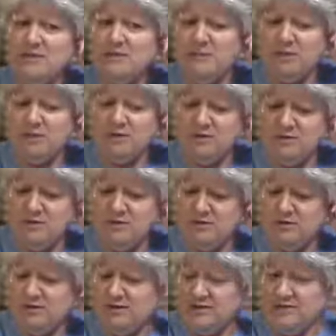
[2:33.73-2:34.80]
a picture of it
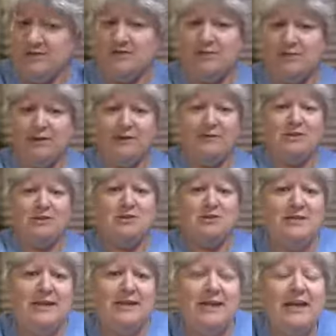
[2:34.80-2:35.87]
on Zephy's Great Adventures
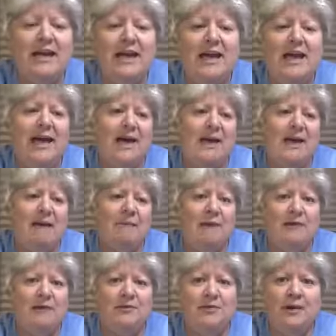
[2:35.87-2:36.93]
today. Um,
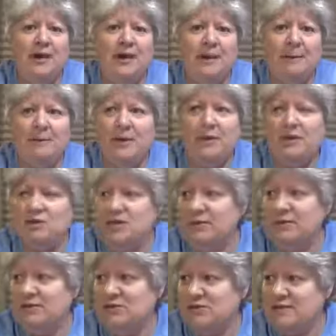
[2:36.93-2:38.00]
after we got up and got
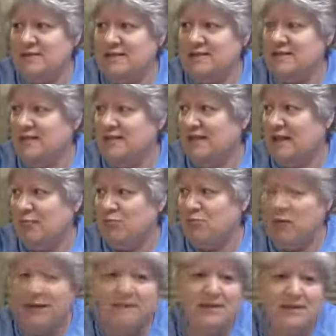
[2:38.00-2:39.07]
showered and dressed and had
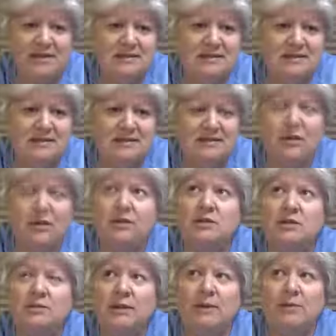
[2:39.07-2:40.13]
breakfast, no, actually,
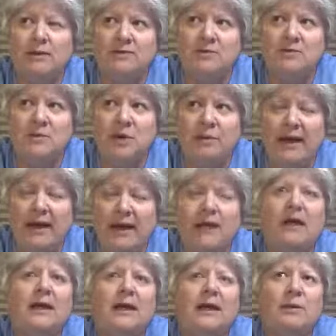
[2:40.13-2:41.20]
no, we had breakfast when we got back.
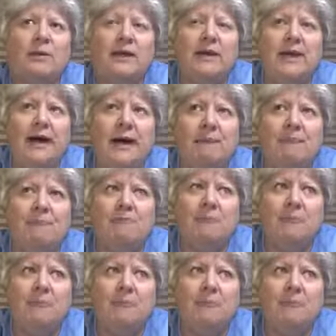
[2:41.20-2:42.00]
We, um,